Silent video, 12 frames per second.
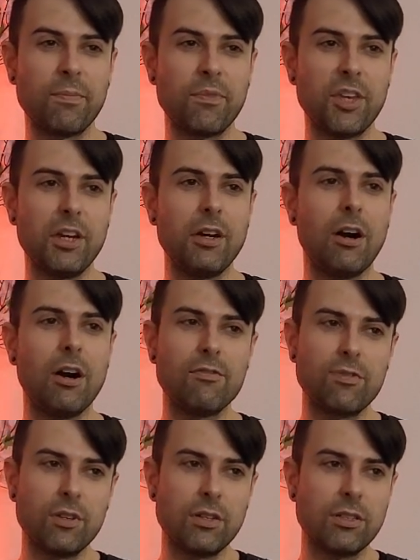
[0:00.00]
And it
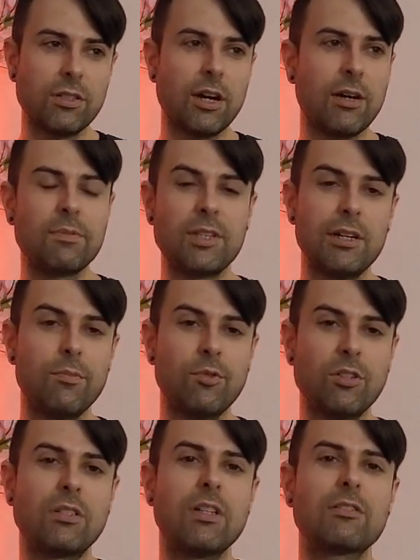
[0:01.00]
often stops at a more
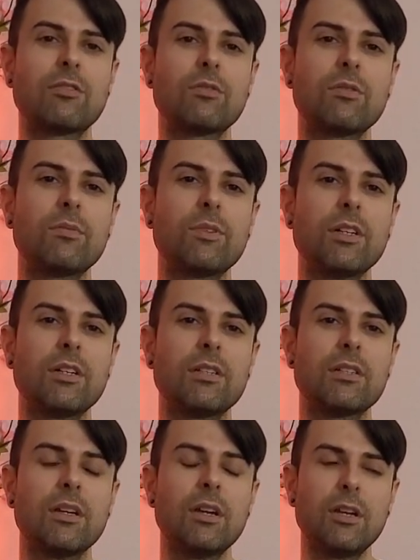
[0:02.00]
sexual place.
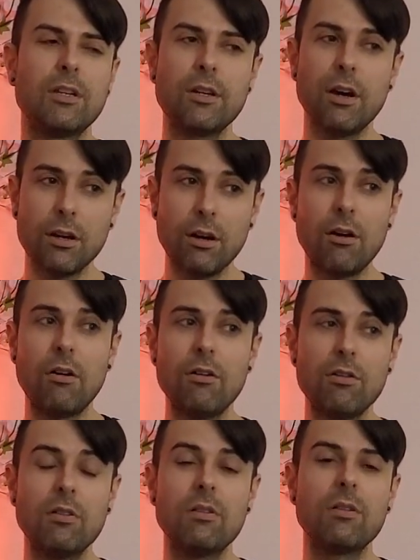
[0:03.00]
Not all